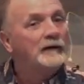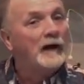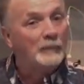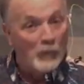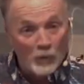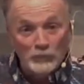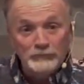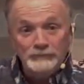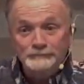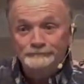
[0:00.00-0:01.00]
I'm
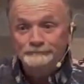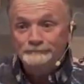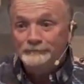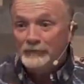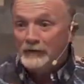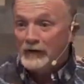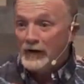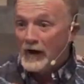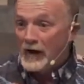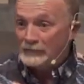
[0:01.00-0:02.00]
old.
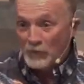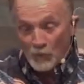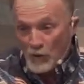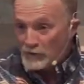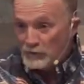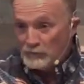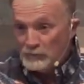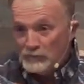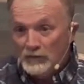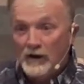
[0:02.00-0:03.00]
I don't want
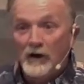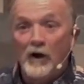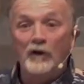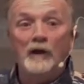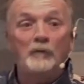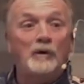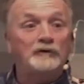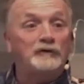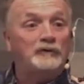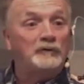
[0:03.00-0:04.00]
to. All I
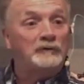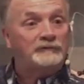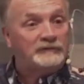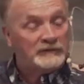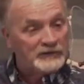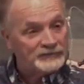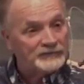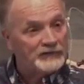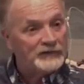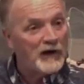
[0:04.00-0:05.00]
want you to do is
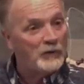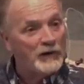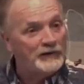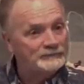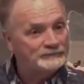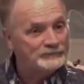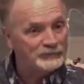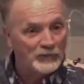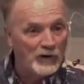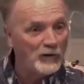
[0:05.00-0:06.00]
listen to Yahweh.
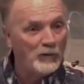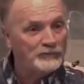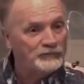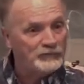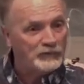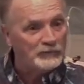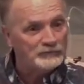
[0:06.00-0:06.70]
All I want you to do.